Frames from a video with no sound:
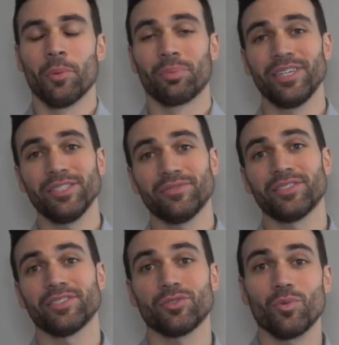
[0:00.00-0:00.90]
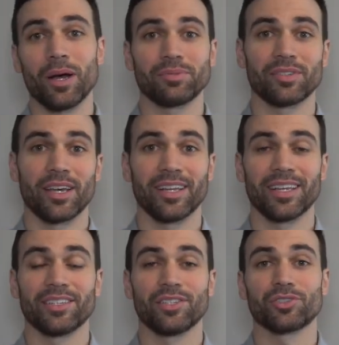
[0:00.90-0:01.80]
please visit the website
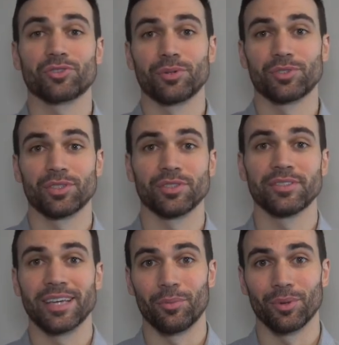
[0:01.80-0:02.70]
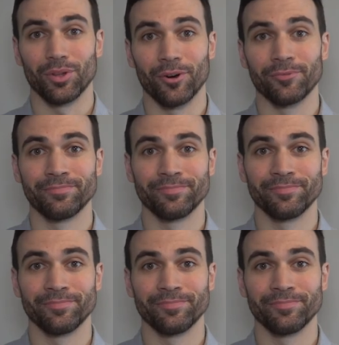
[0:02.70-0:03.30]
in the description down below.